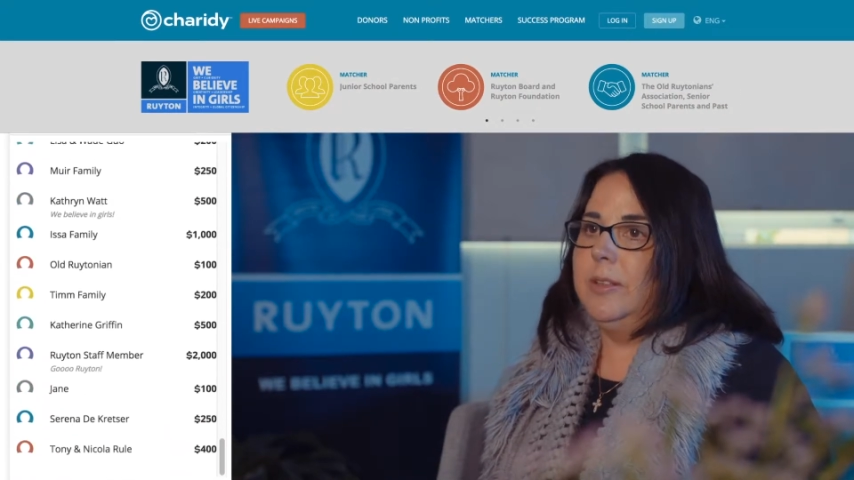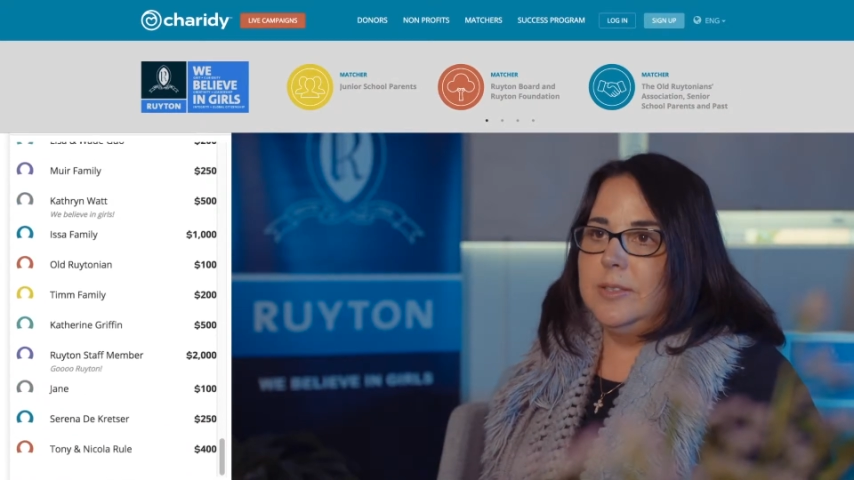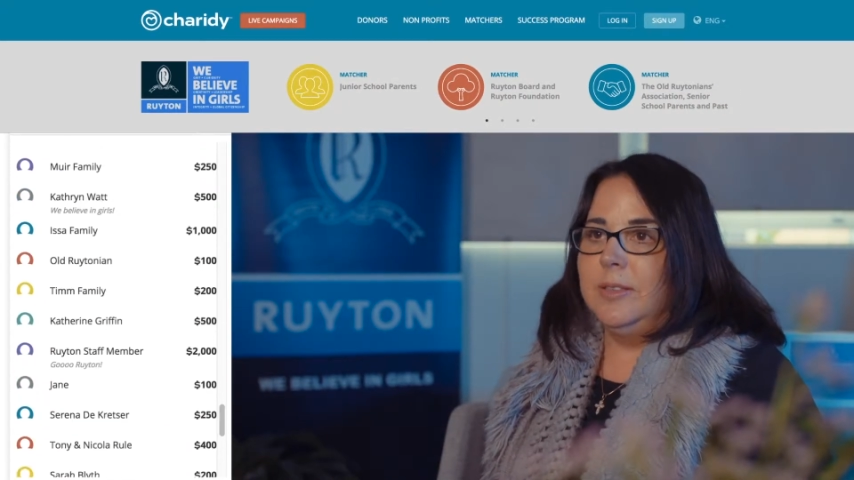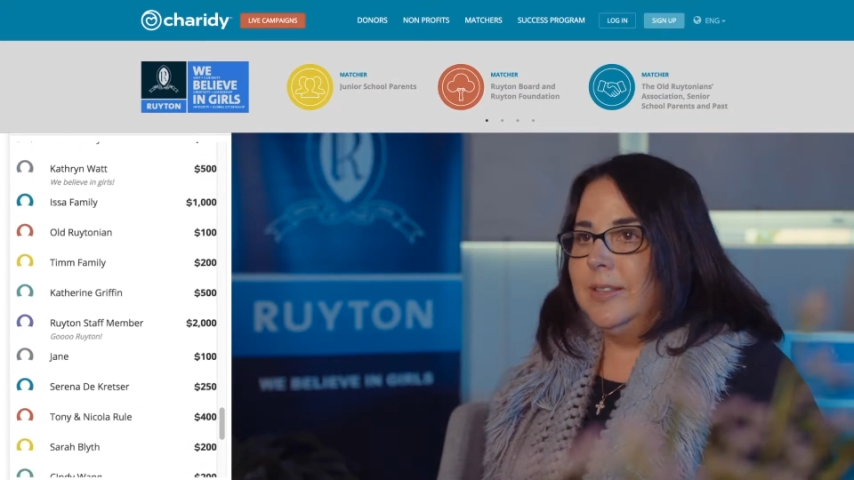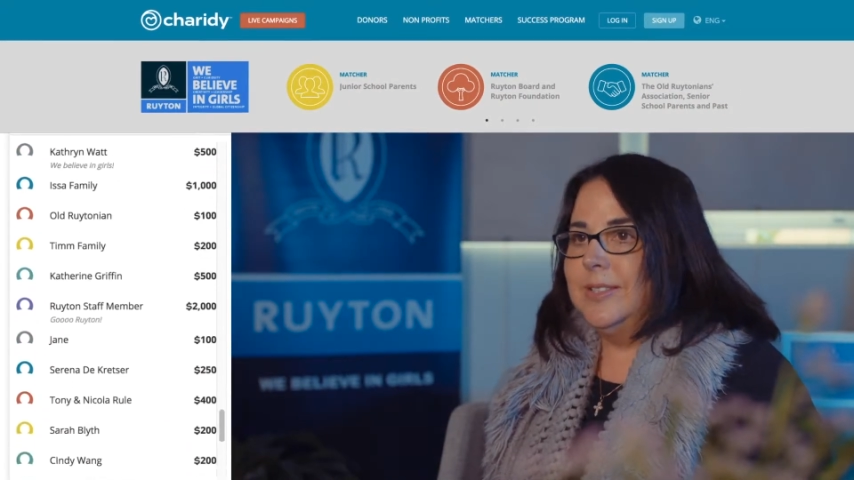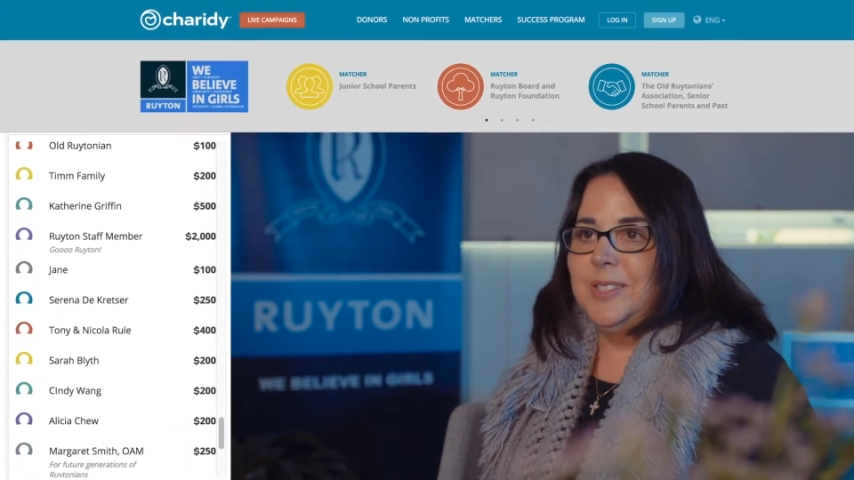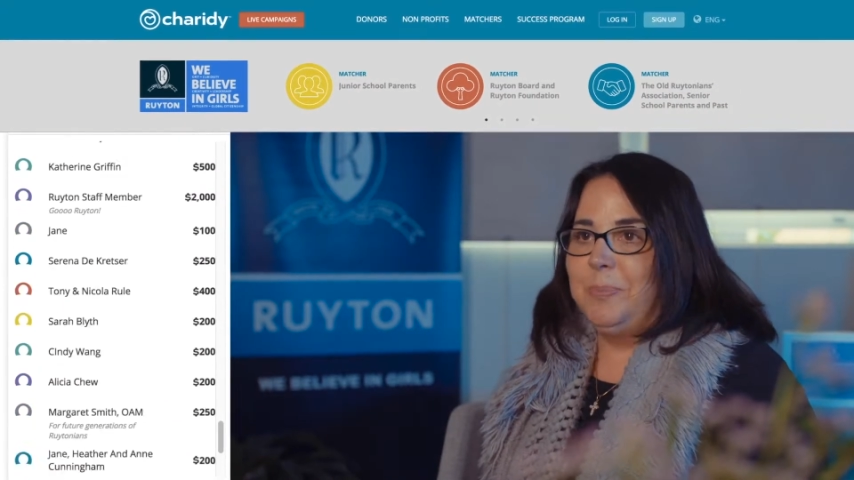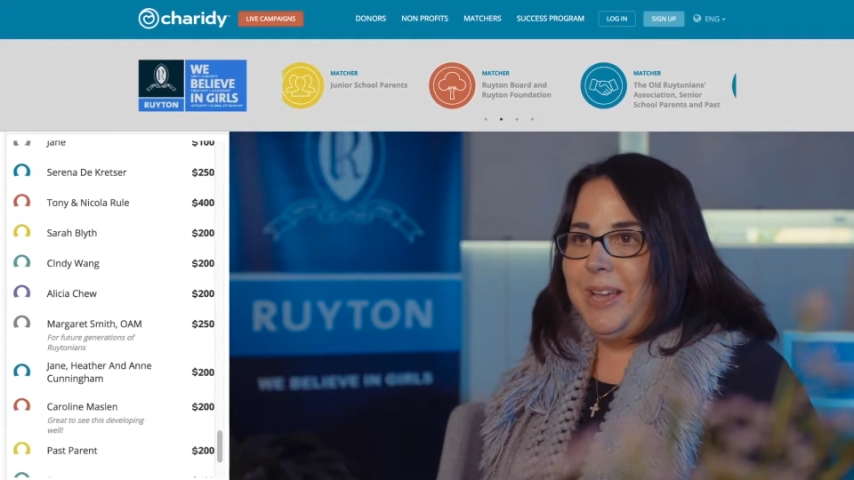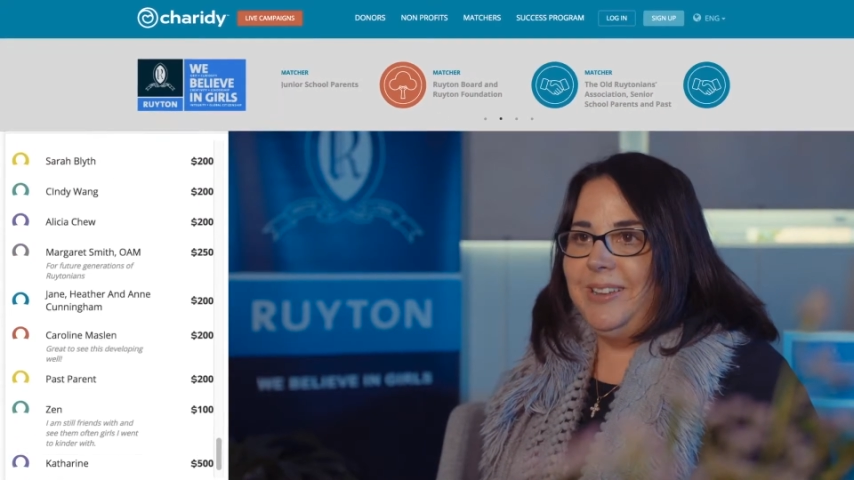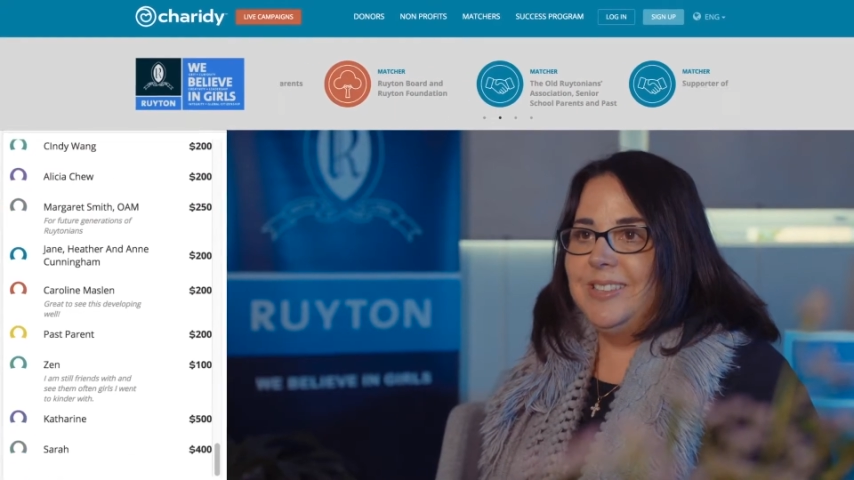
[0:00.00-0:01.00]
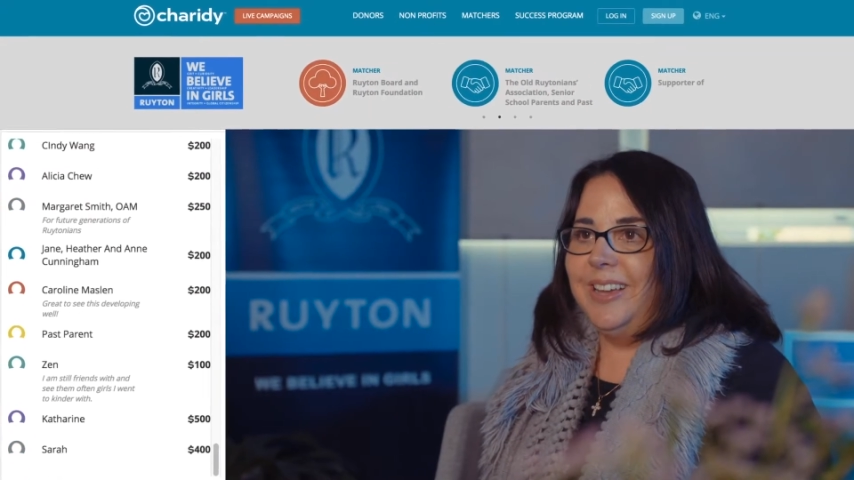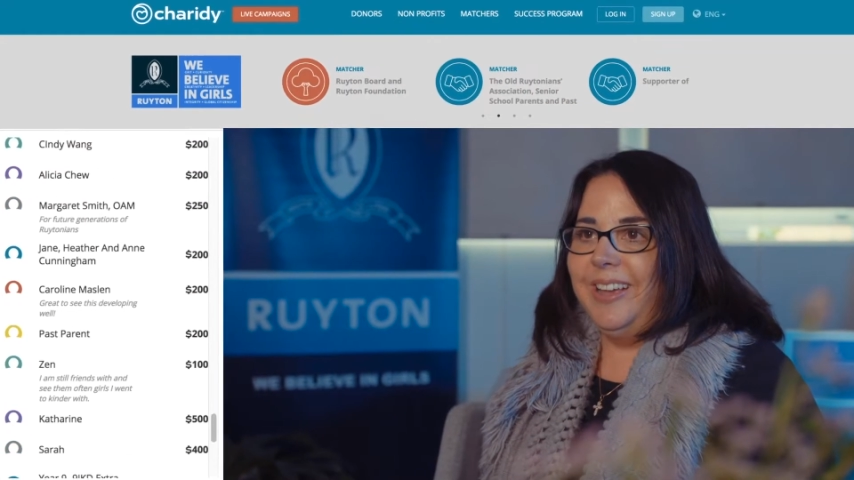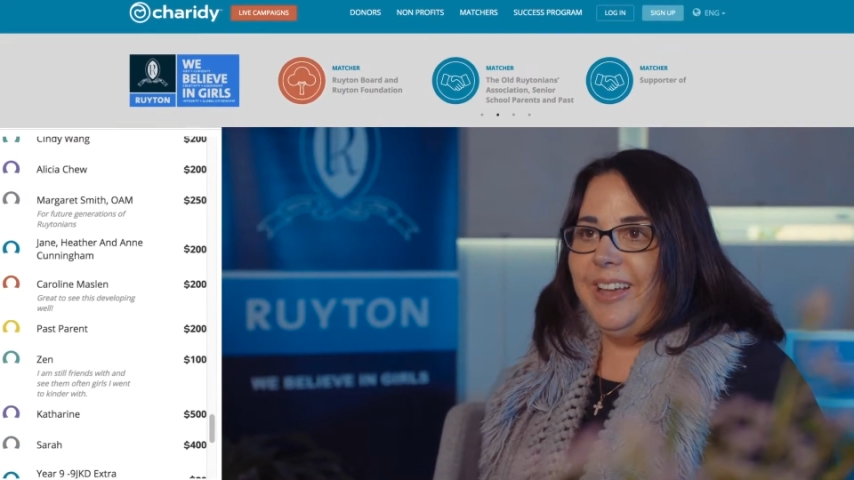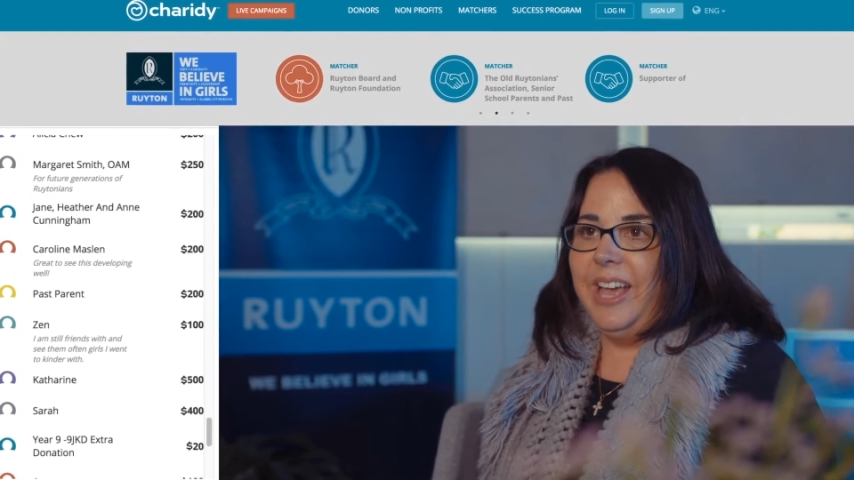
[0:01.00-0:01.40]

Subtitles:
this and this is amazing